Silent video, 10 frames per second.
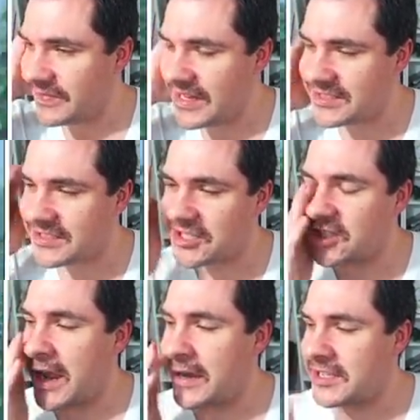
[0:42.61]
It's the
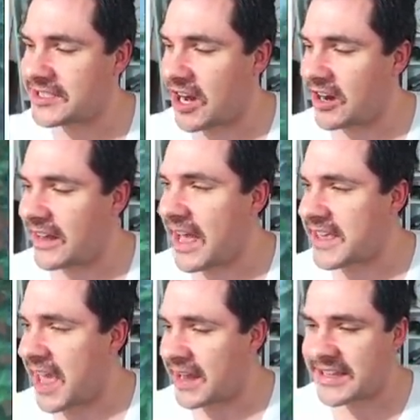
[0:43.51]
Shiny Starly, I
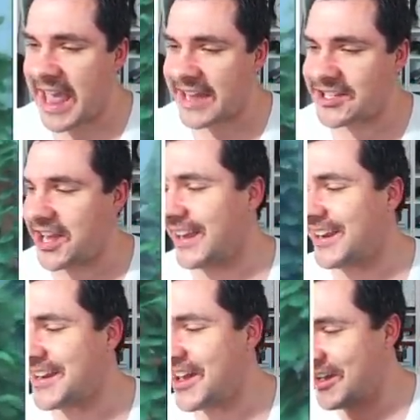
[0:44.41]
can't catch
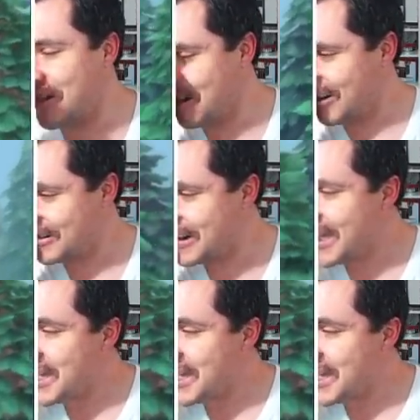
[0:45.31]
it! No!